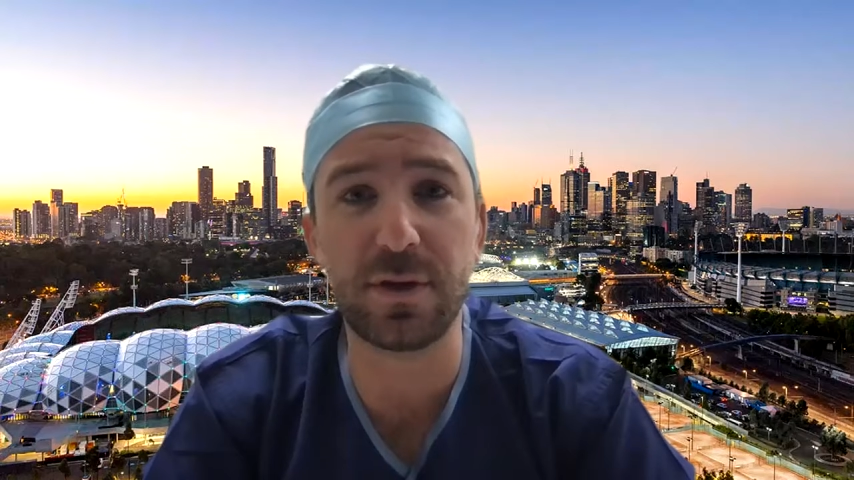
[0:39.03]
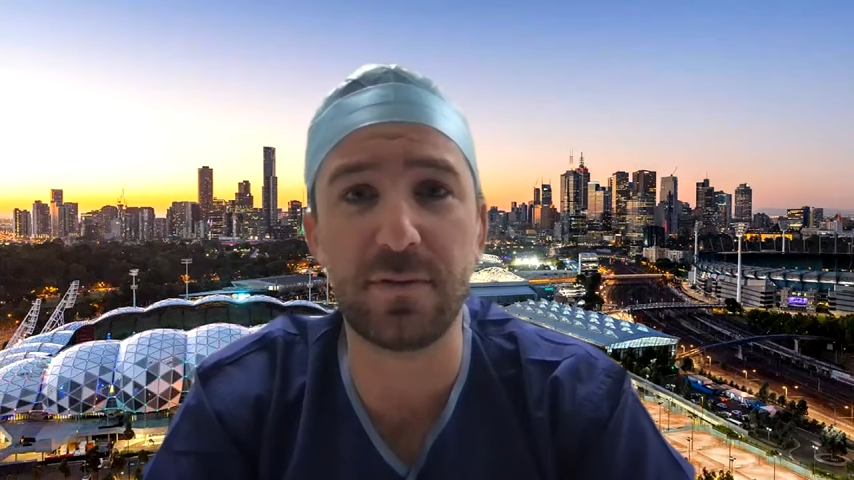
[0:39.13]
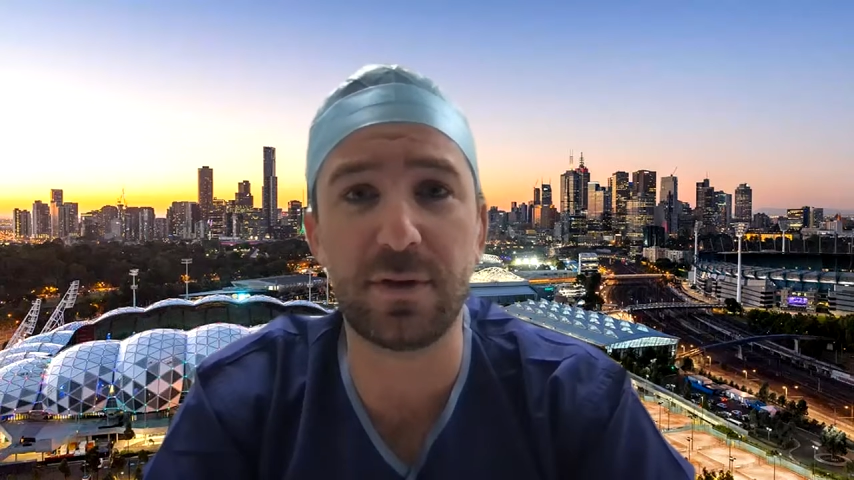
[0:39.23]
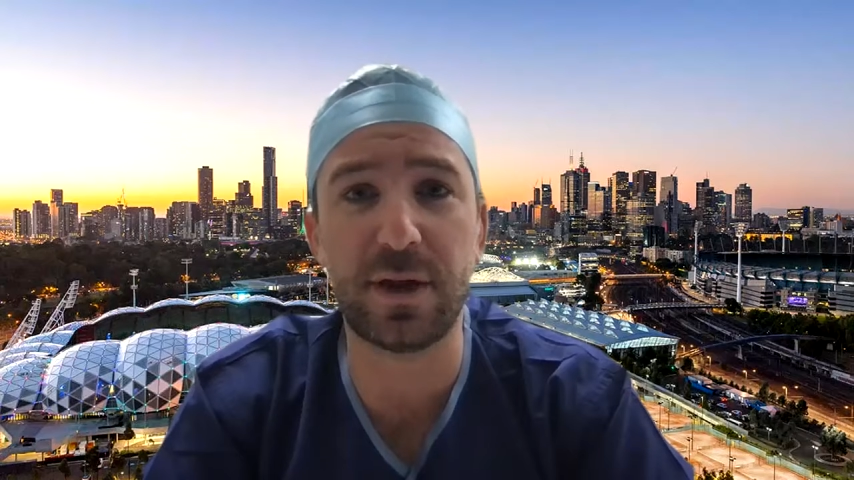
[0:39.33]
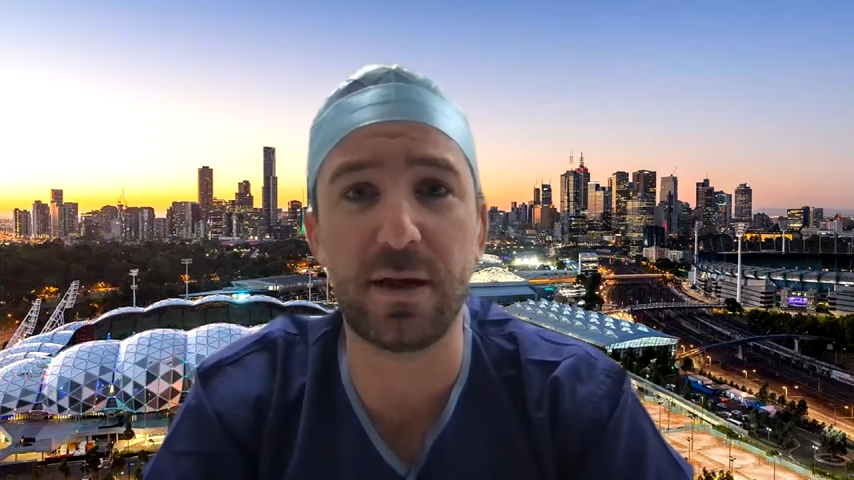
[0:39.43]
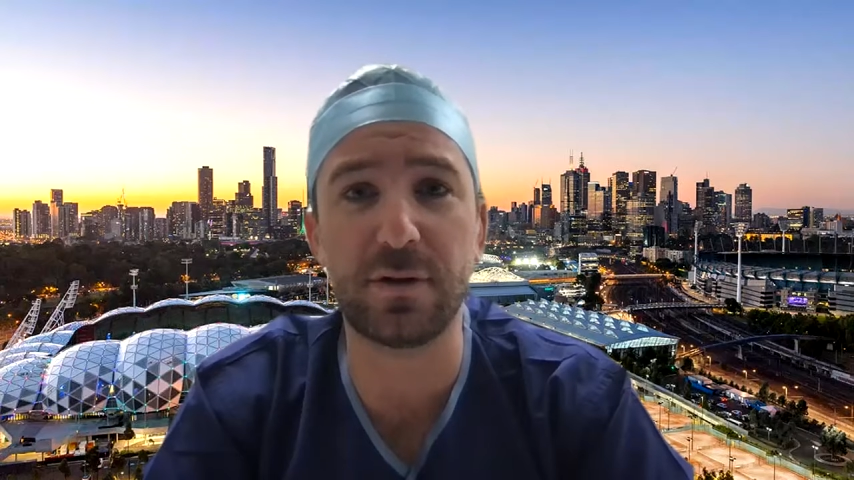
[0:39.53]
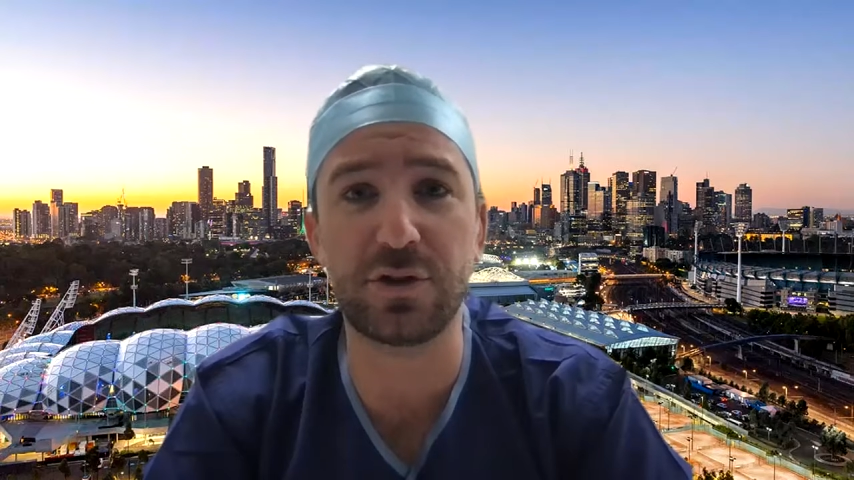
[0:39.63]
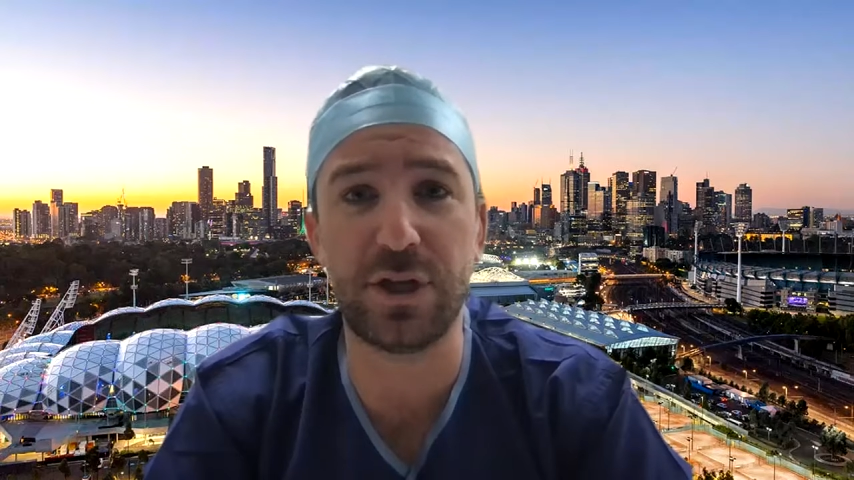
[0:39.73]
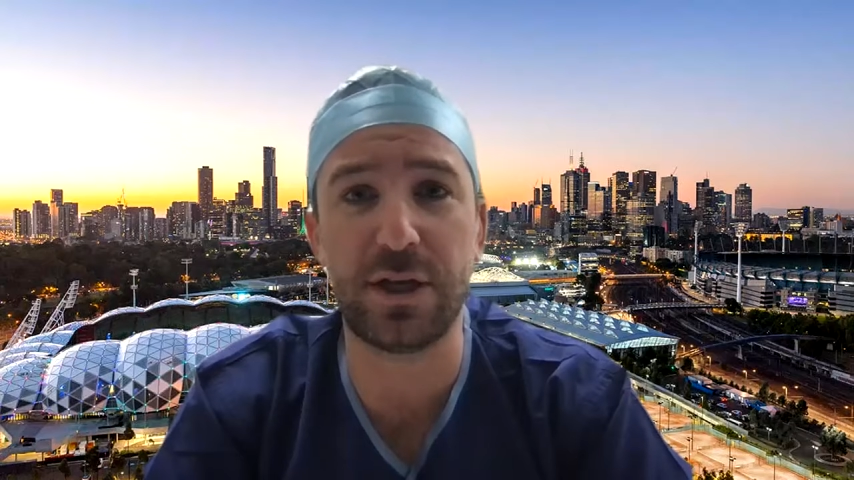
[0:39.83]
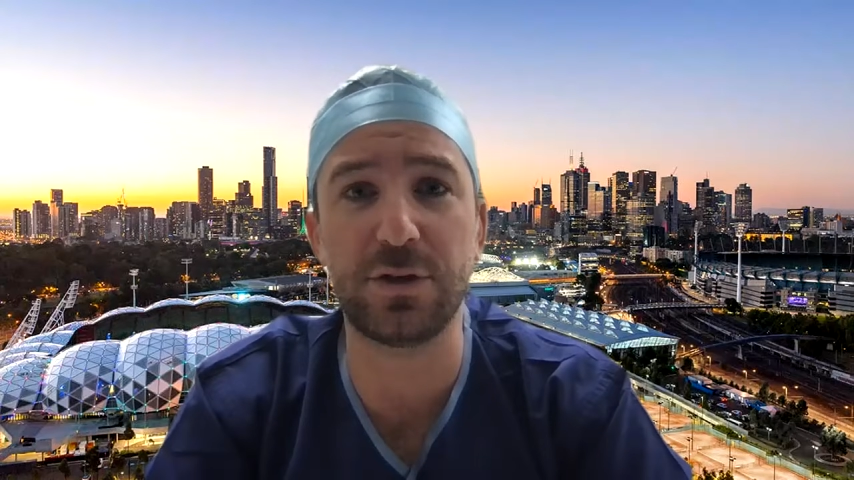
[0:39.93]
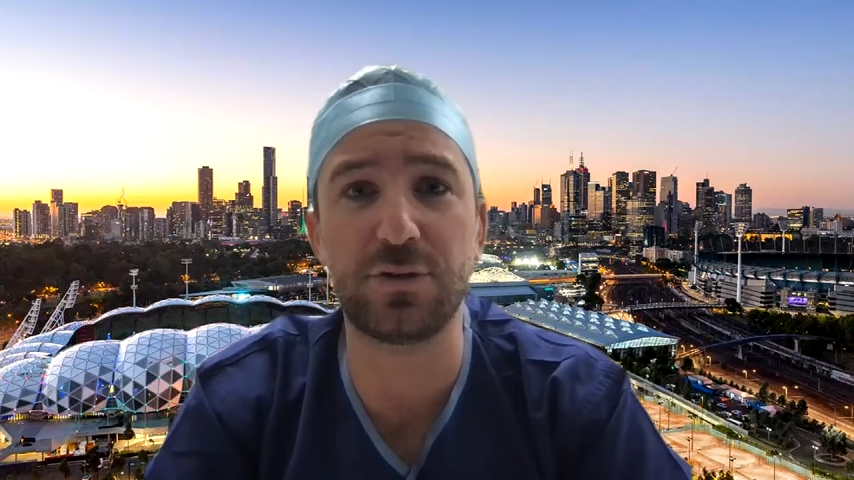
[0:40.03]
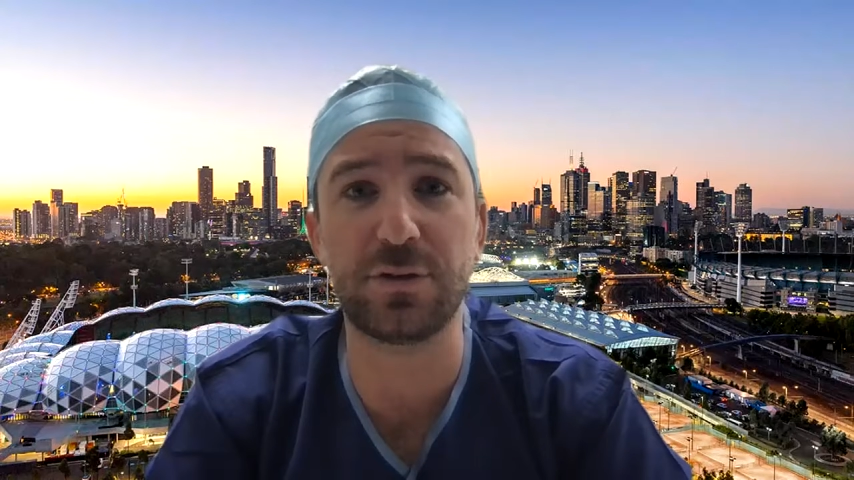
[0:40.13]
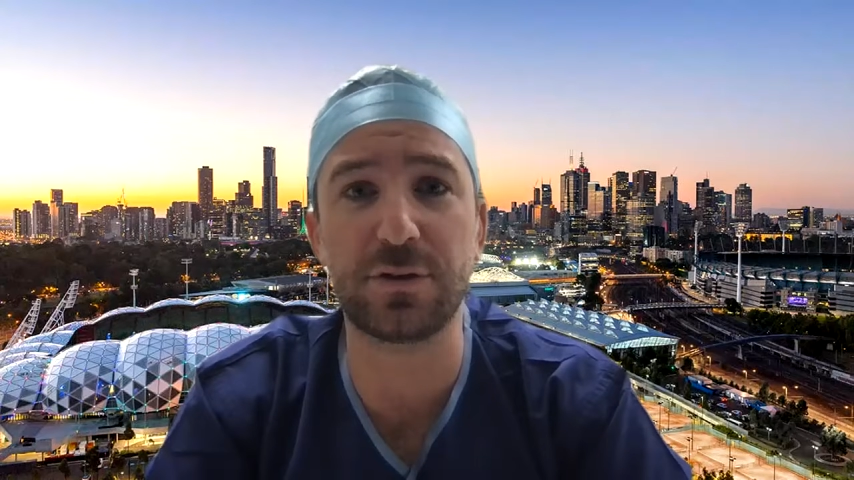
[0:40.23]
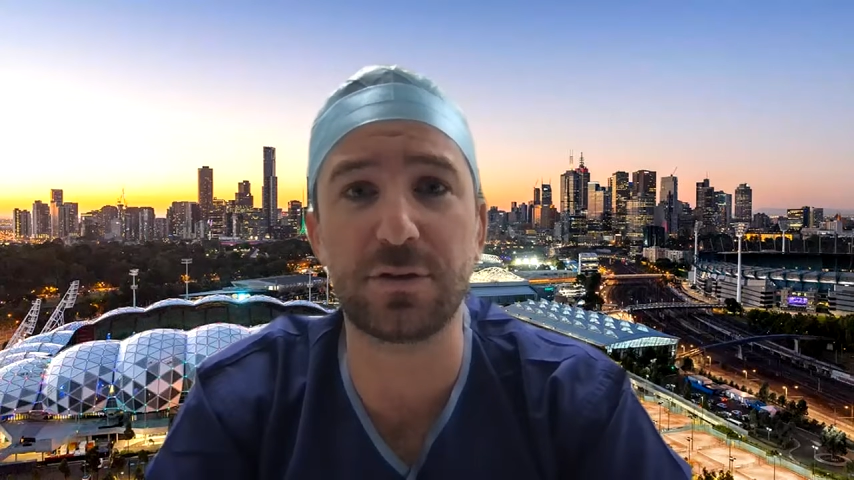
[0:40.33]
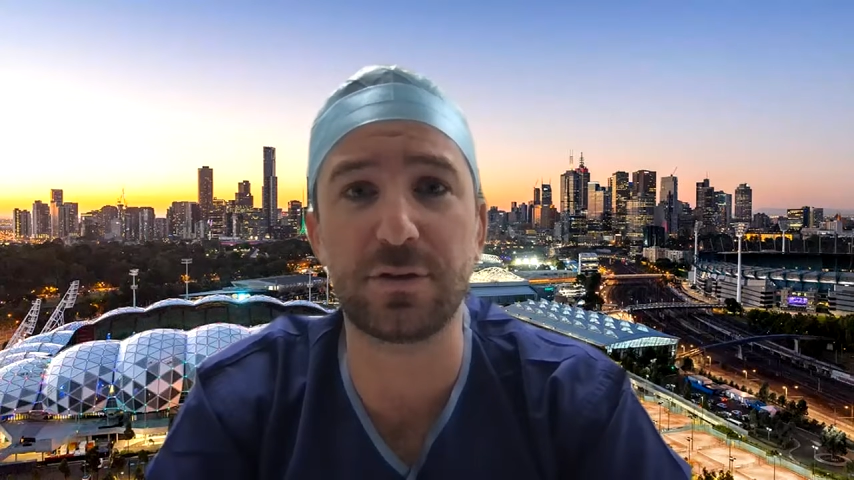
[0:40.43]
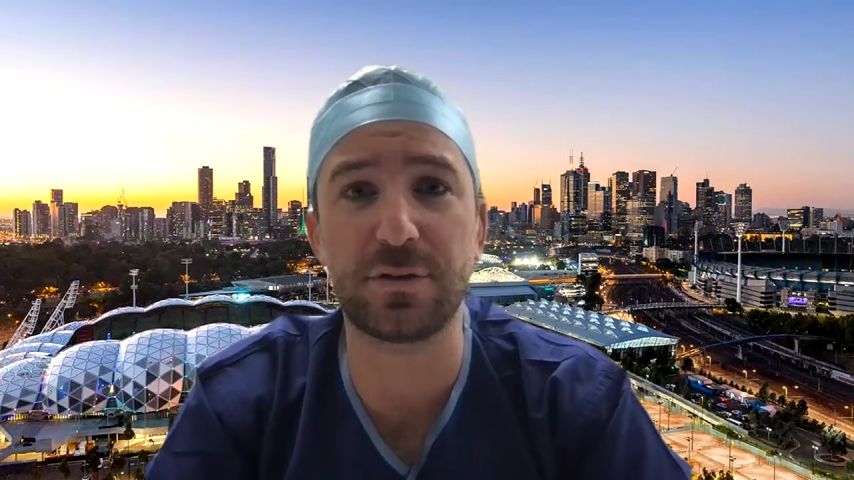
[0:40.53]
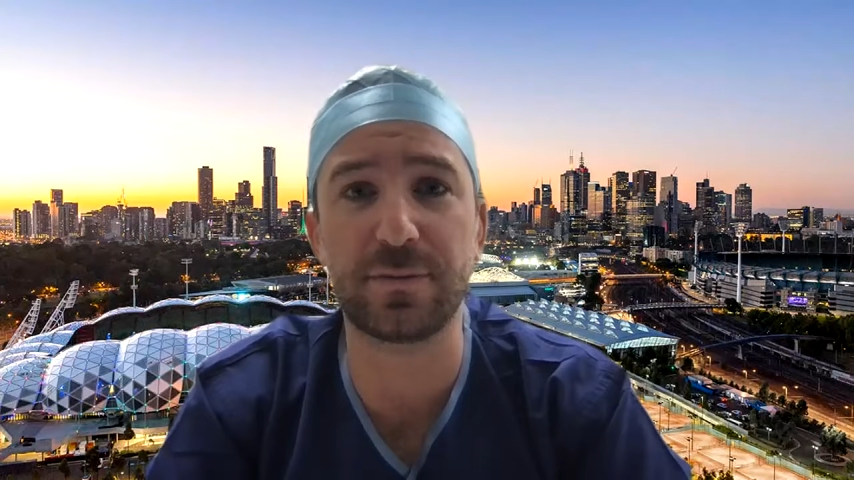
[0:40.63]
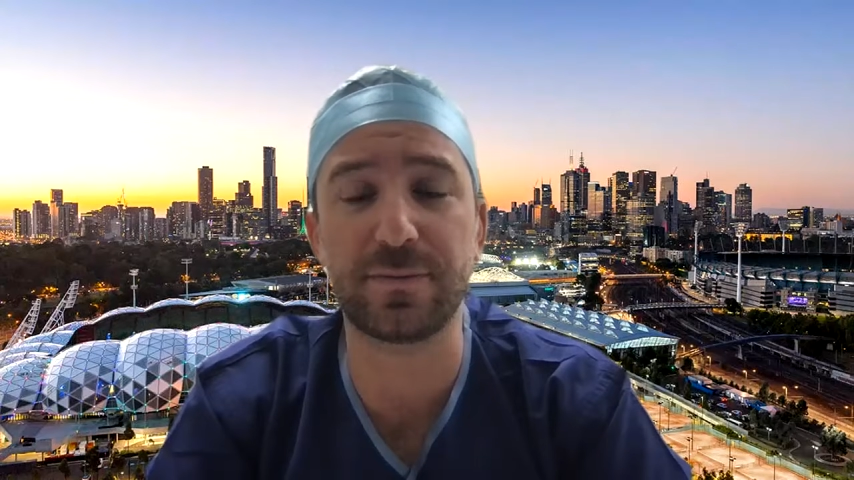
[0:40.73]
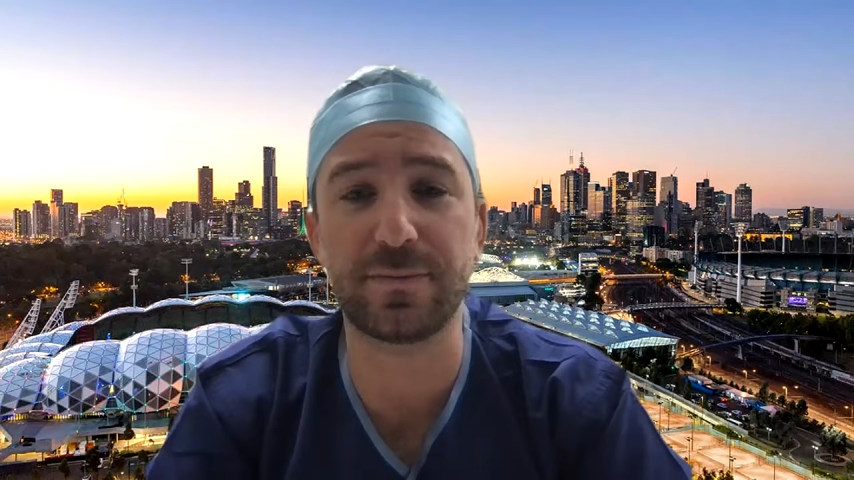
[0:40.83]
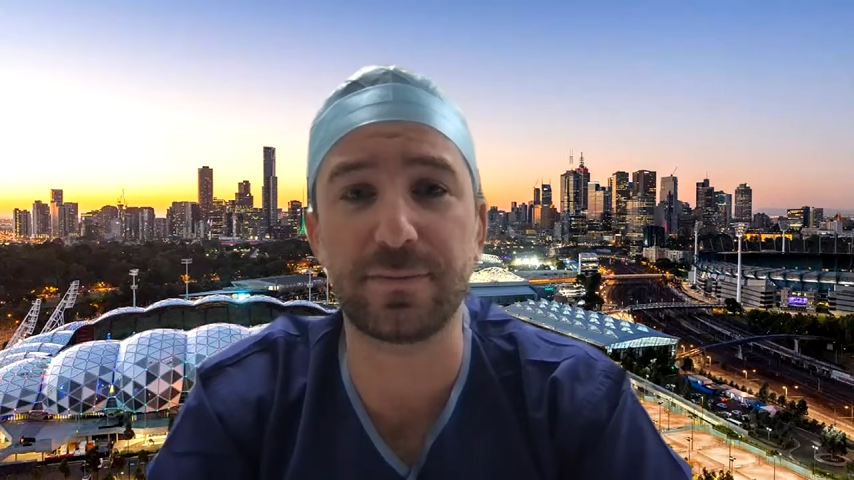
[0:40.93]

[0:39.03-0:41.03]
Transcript: given our shared interests.